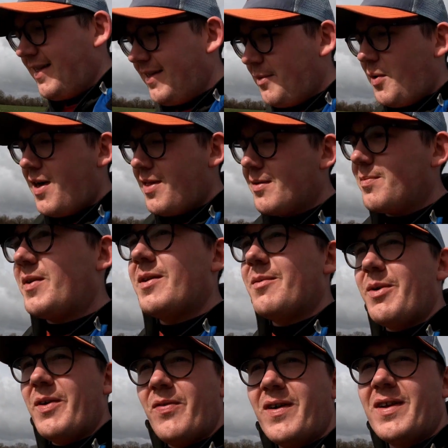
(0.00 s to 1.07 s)
The weather's been a
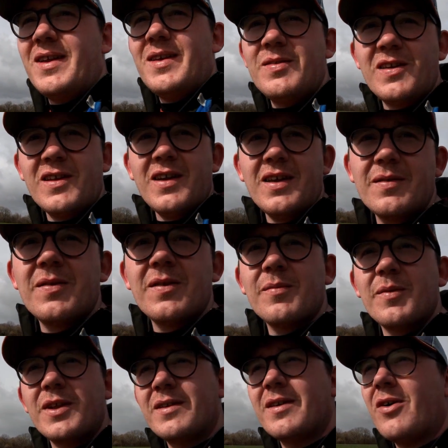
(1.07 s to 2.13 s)
bit funny today. It's
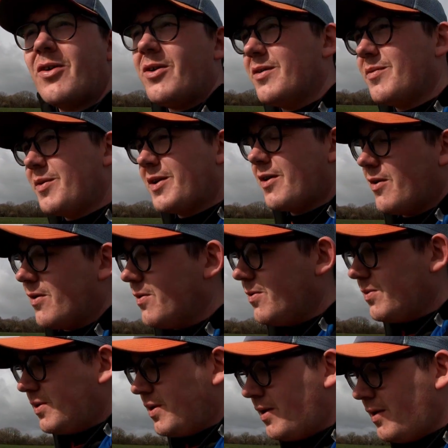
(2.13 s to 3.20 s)
been hot, it's been
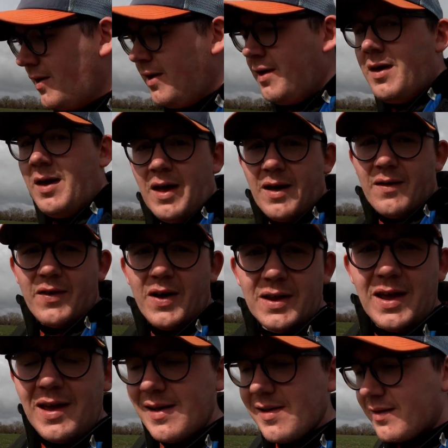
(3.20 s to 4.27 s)
cold. I've
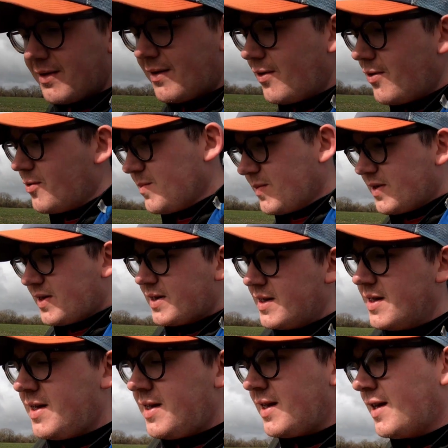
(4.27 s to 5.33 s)
had hailstorms,
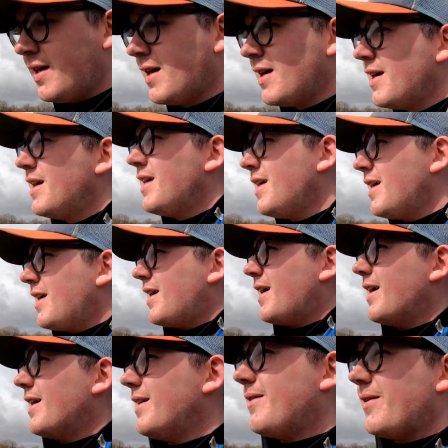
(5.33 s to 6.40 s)

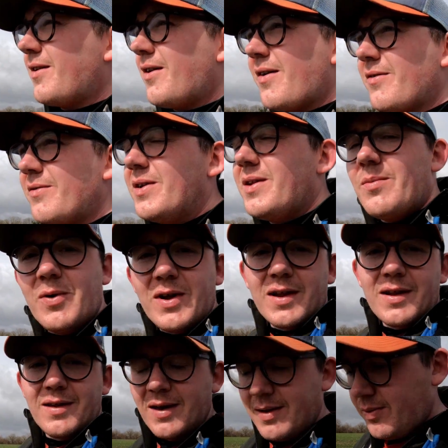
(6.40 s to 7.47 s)
and now we've got really
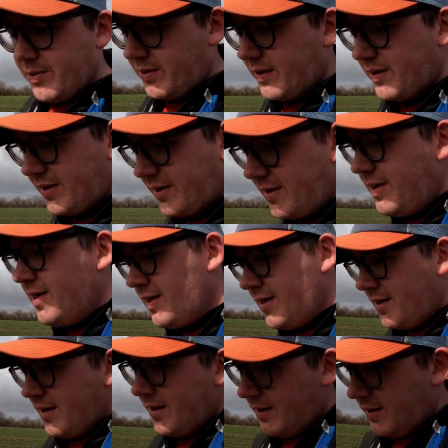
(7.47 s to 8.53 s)
wind, which is
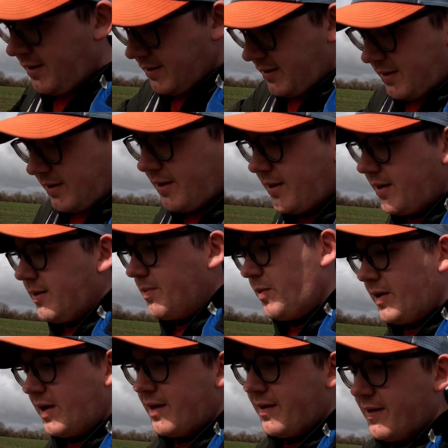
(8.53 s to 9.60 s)
it's
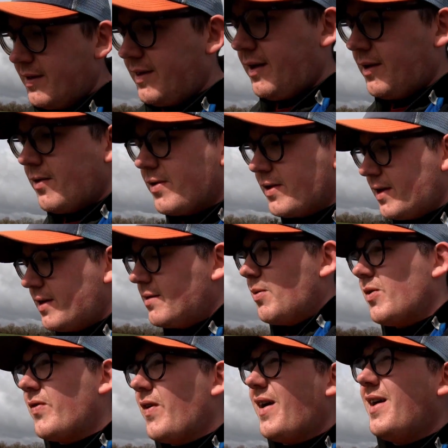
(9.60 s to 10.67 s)
been consistent all day, to
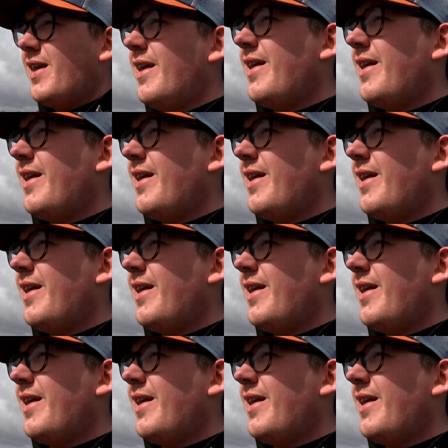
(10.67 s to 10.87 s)
be fair.